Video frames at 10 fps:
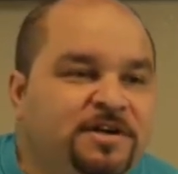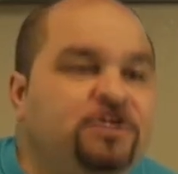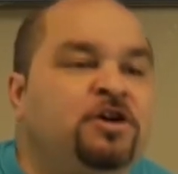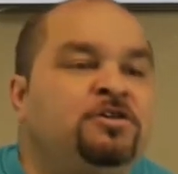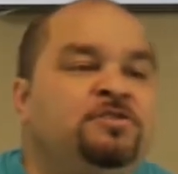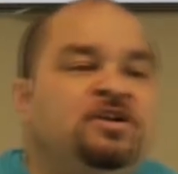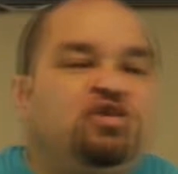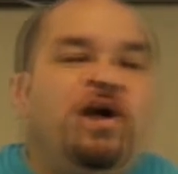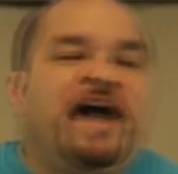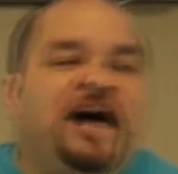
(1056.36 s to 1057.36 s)
You know,
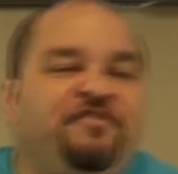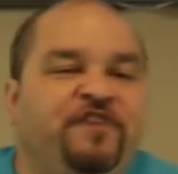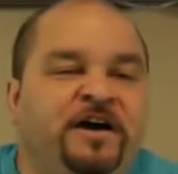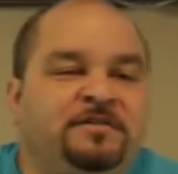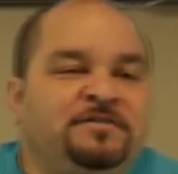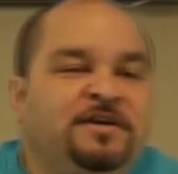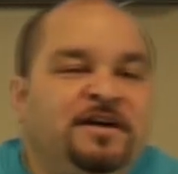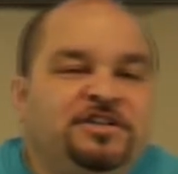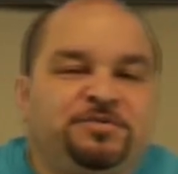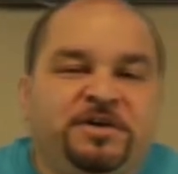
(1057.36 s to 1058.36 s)
the way I felt
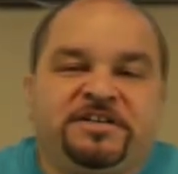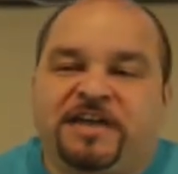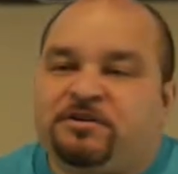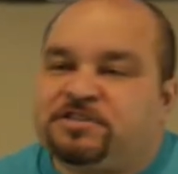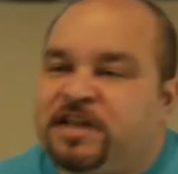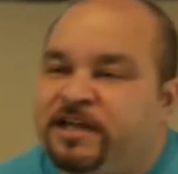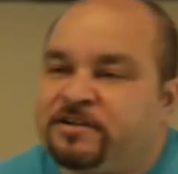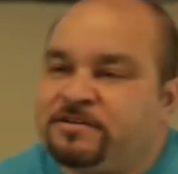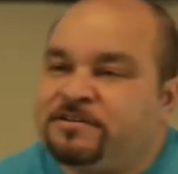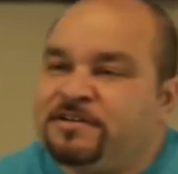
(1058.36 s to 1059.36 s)
just because I was
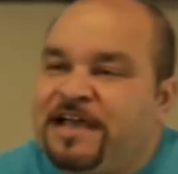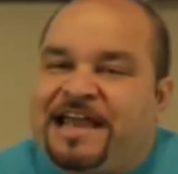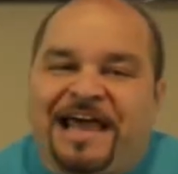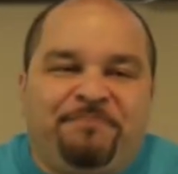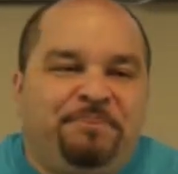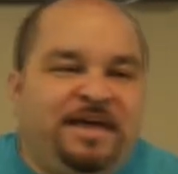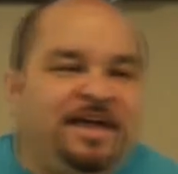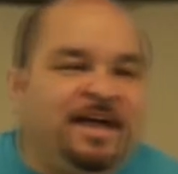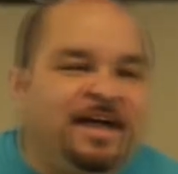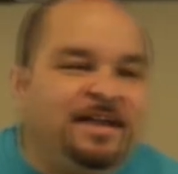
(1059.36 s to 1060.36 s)
little and had a big
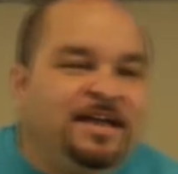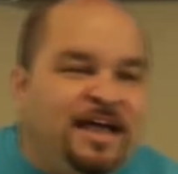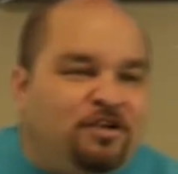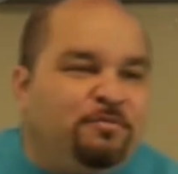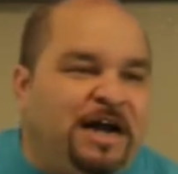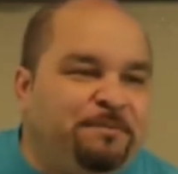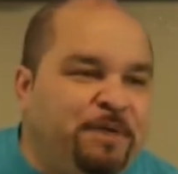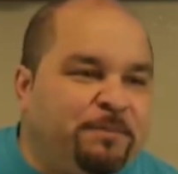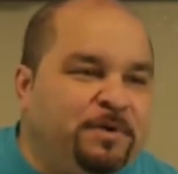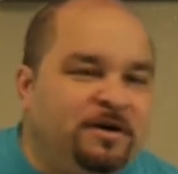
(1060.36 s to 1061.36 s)
head and nobody
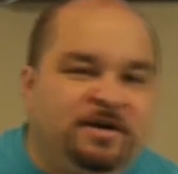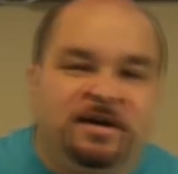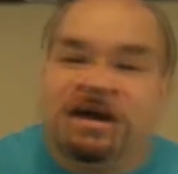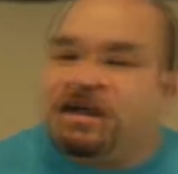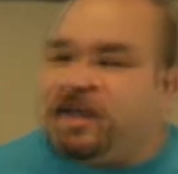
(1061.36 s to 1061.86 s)
picked me on their